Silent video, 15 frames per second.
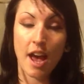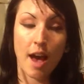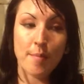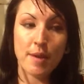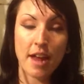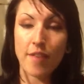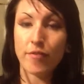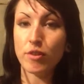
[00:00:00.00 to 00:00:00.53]
I
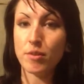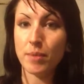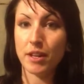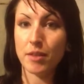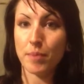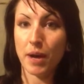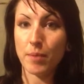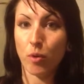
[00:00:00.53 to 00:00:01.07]
mean, every bit of
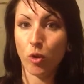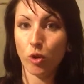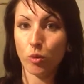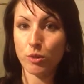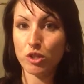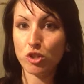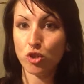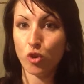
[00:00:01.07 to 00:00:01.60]
the bipolar
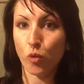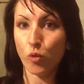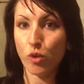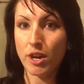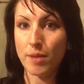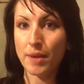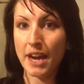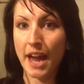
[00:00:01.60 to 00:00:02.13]
was
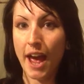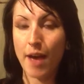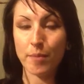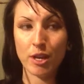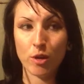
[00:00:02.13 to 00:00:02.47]
screaming at me.